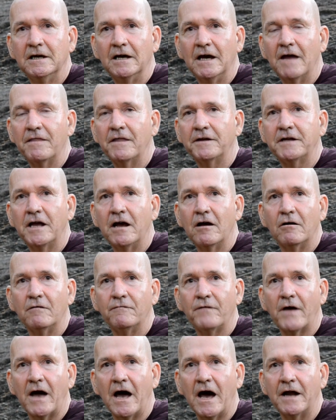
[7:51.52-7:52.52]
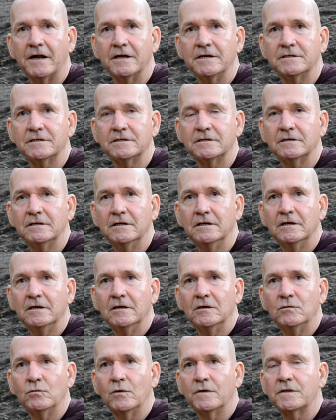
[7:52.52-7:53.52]
and the Theravadas
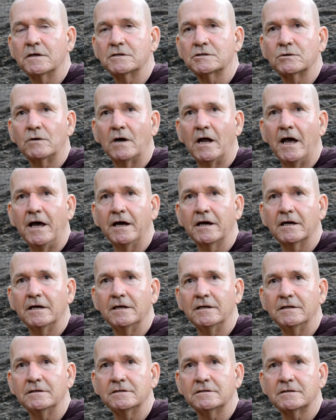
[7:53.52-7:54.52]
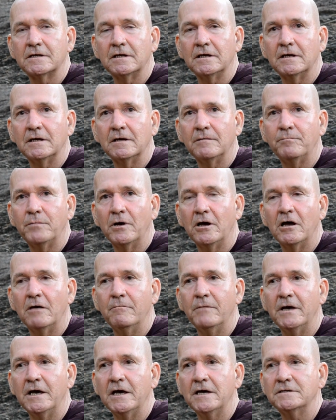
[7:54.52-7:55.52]
with the Sri Lankans, the
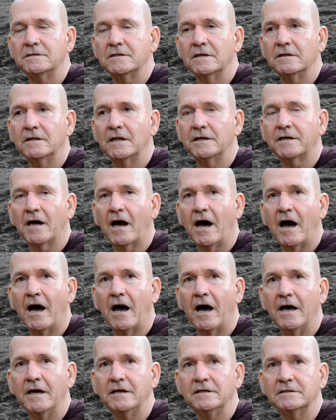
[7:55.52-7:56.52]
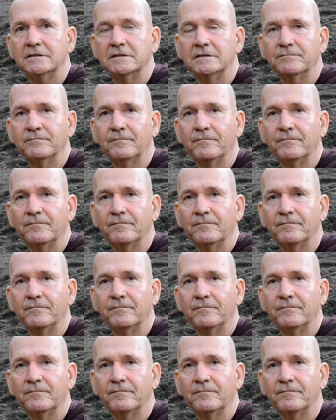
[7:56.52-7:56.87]
Burmese and the Thais.